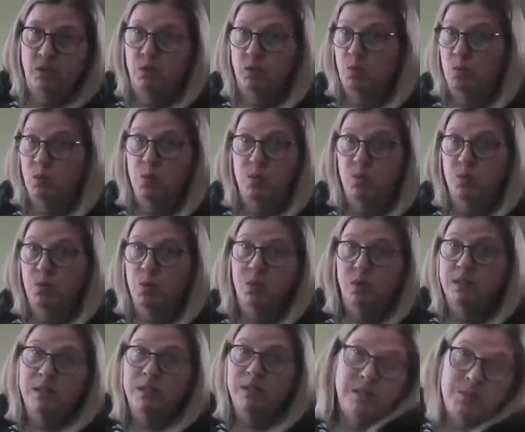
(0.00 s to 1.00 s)
to
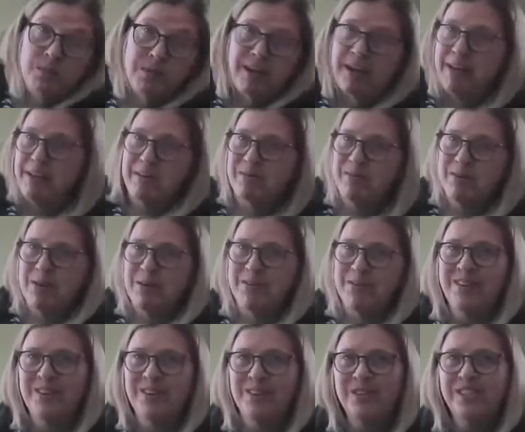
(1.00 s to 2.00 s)
warn someone. I don't know,
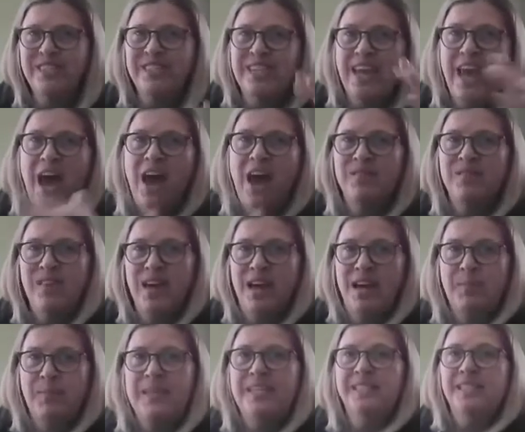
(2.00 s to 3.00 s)
just to have
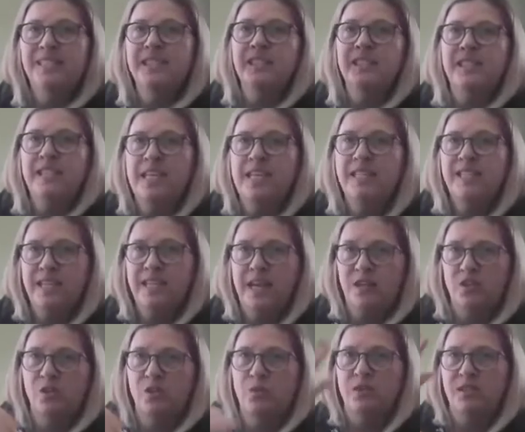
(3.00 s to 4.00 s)
that, because the state
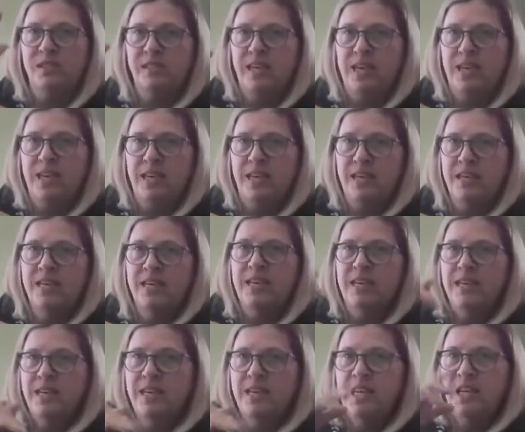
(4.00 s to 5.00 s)
statute will say,
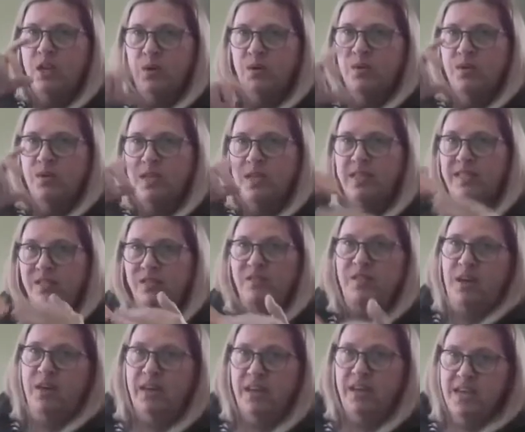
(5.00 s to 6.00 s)
it's a
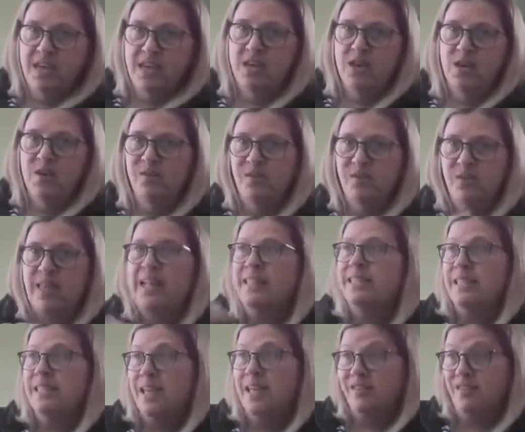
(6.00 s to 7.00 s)
felony if, and
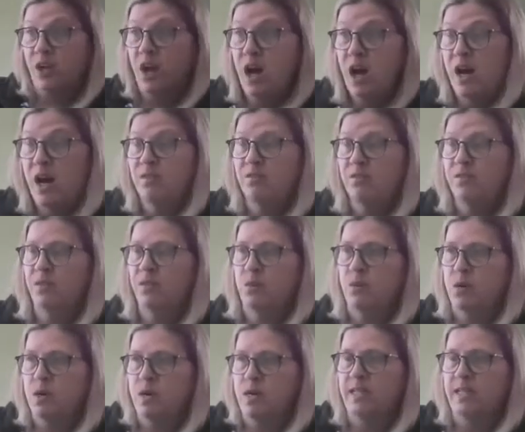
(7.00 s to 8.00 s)
that's left off the
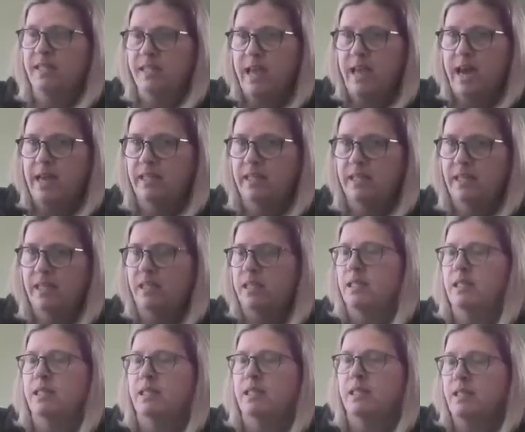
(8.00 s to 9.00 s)
ordinance added
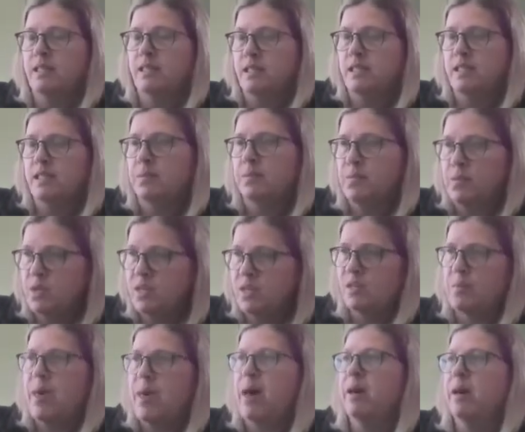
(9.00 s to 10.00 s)
to the
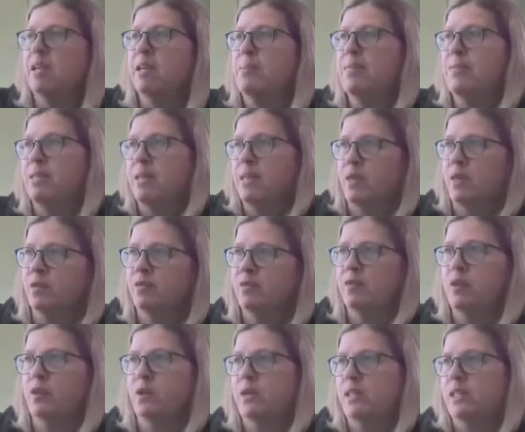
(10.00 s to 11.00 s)
municipality, but then they'll
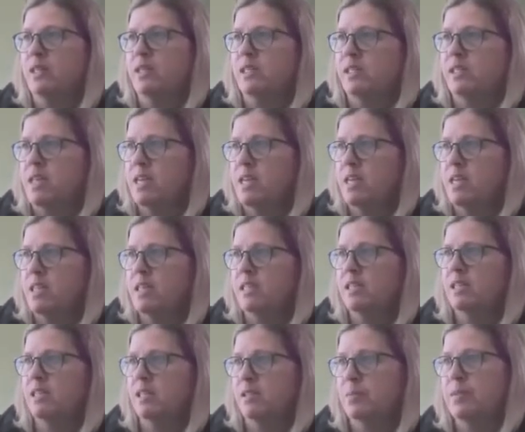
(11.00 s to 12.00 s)
footnote it and say
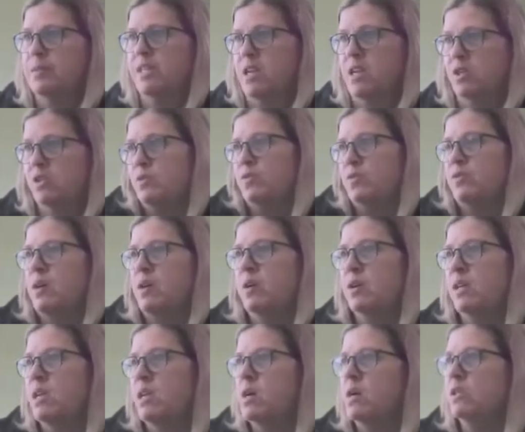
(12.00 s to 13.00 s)
this is potential
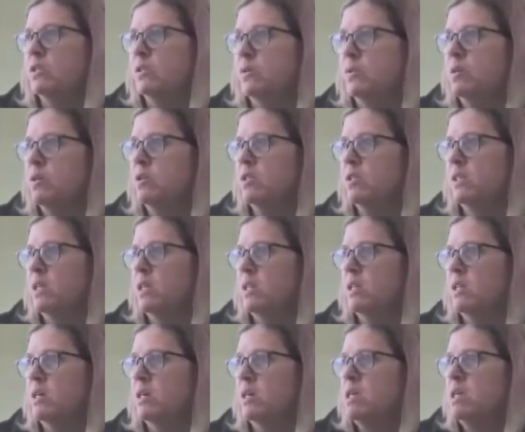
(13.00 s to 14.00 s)
felony also under state
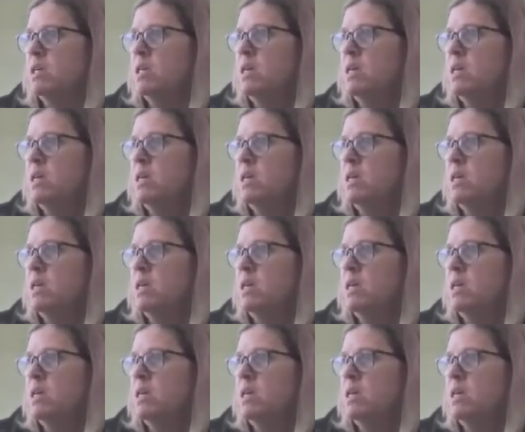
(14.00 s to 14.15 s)
law.